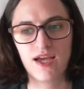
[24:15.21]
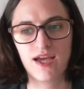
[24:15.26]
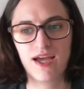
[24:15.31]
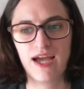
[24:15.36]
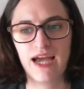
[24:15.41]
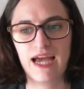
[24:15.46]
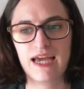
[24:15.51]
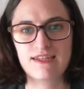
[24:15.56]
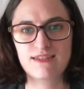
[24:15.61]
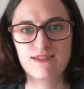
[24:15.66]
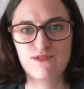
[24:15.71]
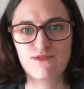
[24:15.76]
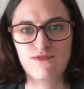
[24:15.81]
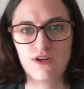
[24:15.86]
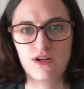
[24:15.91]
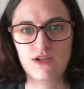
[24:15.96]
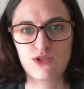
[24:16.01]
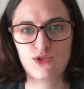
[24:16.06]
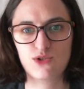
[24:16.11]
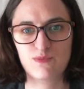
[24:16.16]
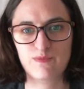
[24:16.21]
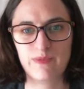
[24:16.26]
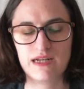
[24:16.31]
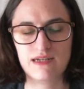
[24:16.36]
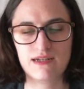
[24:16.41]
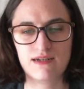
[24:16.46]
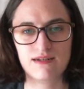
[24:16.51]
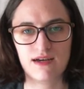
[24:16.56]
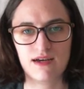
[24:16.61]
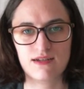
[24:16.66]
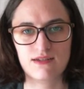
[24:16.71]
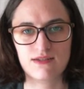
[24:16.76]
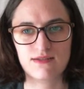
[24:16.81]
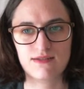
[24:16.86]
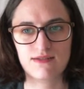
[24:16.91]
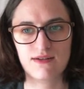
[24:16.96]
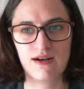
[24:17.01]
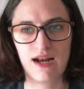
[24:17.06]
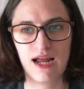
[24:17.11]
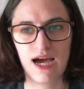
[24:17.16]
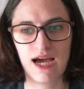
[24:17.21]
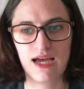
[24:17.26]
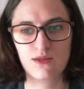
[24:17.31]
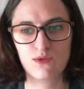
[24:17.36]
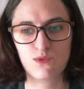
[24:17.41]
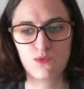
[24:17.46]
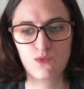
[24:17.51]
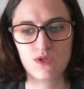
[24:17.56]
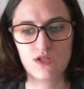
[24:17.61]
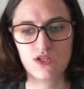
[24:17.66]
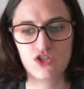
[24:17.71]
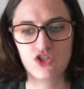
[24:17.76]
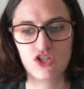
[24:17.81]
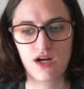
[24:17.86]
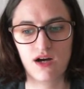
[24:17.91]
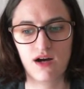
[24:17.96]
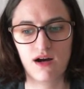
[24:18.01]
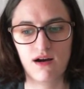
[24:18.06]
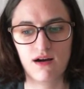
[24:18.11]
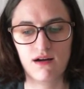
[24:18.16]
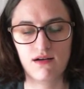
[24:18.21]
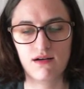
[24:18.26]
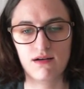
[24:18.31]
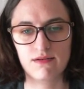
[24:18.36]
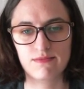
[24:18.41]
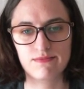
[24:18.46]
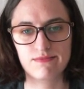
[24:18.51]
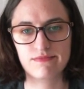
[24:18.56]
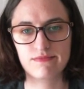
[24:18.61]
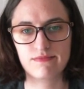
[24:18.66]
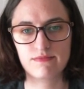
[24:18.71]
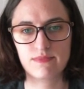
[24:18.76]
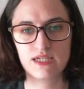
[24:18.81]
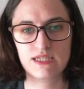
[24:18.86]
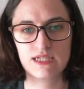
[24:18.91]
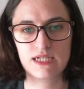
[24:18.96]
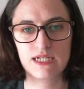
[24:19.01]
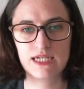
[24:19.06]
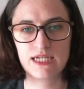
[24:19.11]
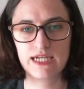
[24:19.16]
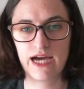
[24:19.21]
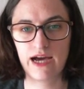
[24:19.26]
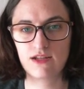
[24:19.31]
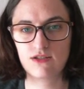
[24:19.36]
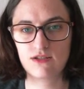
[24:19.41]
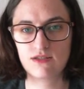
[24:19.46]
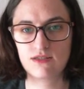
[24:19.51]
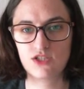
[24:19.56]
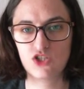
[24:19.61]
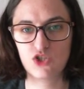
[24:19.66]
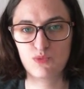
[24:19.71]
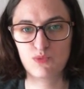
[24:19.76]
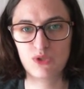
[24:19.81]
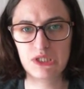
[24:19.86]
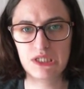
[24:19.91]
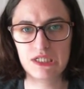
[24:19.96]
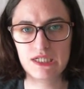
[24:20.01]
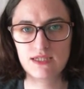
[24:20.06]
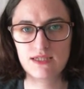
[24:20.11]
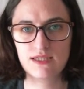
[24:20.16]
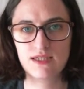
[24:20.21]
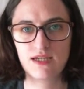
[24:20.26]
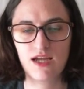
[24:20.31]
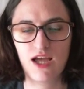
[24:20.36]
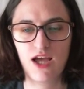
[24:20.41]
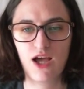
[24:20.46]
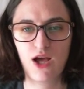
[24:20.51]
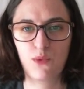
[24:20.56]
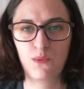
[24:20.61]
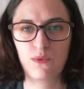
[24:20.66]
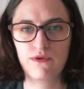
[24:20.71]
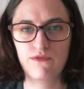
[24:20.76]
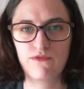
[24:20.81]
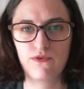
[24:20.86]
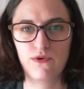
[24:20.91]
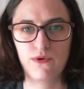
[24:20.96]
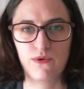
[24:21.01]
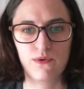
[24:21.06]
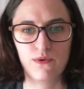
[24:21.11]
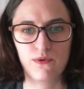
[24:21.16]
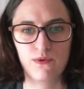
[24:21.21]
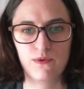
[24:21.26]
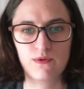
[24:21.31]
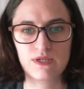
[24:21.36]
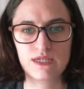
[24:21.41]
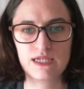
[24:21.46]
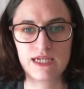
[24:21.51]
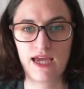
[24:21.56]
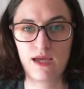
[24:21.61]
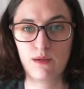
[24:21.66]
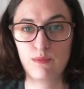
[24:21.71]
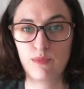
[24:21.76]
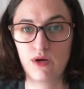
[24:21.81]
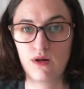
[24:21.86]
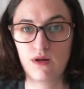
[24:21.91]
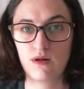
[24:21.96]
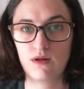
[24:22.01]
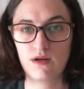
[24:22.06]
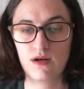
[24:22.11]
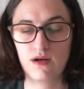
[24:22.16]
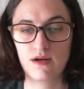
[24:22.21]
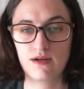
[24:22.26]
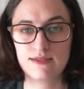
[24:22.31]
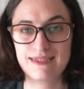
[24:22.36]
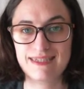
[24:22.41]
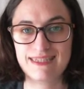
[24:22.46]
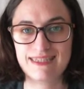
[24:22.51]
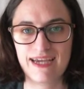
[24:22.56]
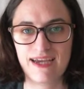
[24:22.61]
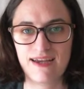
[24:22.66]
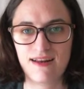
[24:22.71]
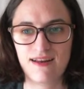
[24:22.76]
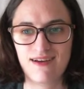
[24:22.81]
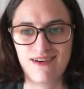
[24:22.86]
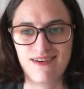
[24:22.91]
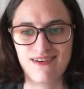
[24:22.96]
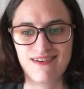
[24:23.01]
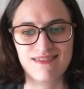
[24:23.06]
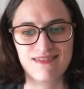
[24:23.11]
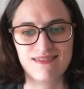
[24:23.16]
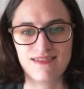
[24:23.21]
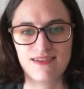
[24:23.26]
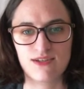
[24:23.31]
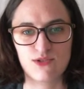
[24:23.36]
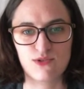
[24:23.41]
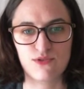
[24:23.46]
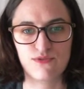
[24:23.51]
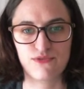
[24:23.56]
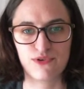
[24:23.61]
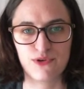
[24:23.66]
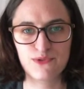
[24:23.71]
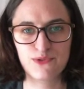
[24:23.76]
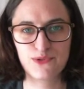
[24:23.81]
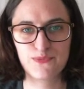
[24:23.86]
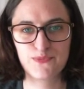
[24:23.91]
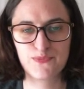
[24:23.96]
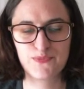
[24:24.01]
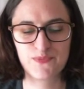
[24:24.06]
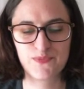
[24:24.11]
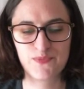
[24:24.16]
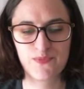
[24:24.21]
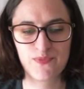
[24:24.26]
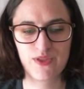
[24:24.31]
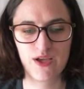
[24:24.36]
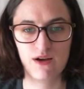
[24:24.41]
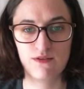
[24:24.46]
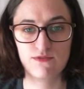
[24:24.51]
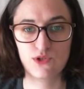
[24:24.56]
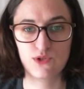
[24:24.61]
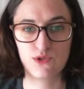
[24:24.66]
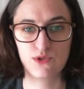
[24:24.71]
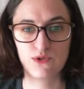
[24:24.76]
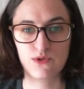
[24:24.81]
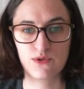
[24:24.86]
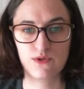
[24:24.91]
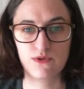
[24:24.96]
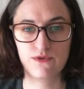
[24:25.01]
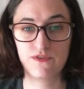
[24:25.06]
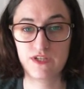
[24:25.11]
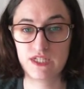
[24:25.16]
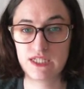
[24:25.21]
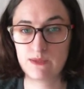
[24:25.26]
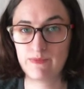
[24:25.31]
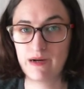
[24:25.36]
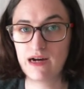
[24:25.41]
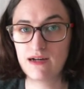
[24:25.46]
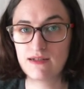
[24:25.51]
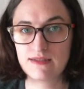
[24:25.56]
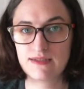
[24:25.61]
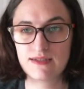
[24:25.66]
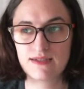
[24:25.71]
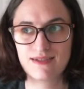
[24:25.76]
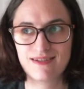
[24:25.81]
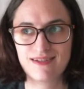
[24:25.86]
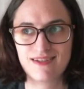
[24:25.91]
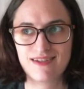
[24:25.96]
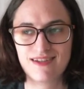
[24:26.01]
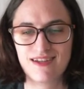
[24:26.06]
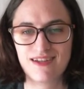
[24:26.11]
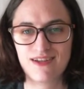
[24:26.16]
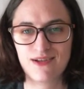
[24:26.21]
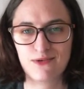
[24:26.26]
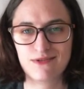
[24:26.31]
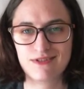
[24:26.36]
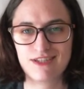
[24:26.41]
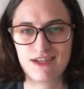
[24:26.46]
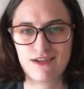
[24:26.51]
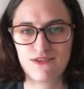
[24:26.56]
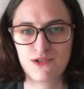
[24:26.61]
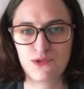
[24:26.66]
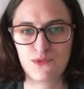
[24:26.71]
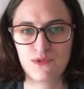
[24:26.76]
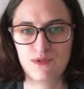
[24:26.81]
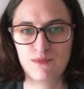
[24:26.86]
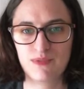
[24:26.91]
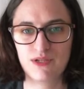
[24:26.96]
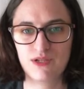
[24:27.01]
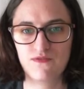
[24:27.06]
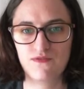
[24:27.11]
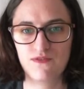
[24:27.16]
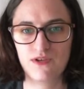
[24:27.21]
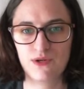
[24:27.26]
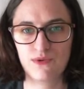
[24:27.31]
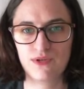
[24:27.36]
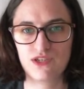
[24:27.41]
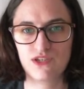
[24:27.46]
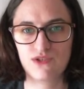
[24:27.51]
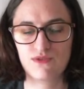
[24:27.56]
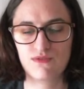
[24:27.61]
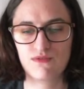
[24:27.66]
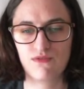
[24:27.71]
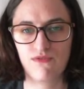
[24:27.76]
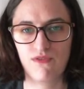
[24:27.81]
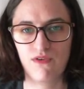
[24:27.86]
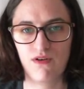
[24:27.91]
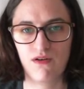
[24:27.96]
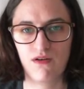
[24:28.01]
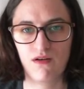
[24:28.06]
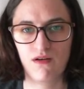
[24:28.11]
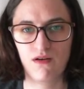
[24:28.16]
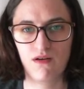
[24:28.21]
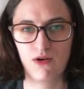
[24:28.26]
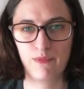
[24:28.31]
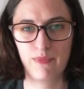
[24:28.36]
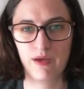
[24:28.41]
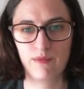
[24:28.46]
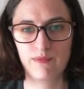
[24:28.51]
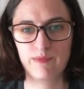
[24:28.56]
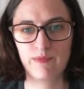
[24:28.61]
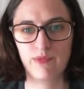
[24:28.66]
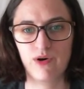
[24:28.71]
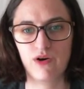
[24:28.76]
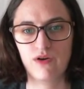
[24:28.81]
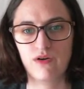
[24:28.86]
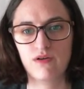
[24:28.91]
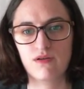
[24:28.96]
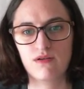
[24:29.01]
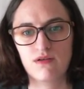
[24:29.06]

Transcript: And it's a very cute pattern I saw online, which are basically garter stitch booties with a cable detail on the front of the feet part, which I think would be very cute for a baby boy.